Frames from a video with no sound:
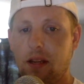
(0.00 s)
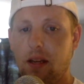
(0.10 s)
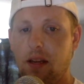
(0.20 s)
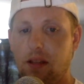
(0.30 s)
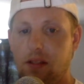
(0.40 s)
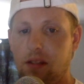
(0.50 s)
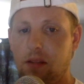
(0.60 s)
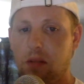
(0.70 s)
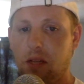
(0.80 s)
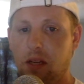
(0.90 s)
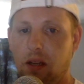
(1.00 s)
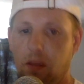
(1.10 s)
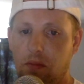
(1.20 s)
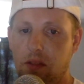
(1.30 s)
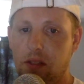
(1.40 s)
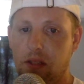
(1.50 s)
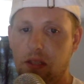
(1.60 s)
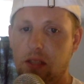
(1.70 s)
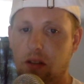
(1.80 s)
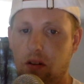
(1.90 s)
at the same time,
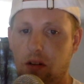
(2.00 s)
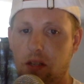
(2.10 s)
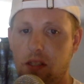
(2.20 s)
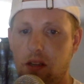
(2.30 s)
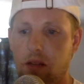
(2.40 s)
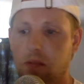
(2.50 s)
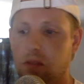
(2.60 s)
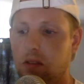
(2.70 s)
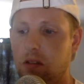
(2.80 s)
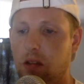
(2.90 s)
these are nice times.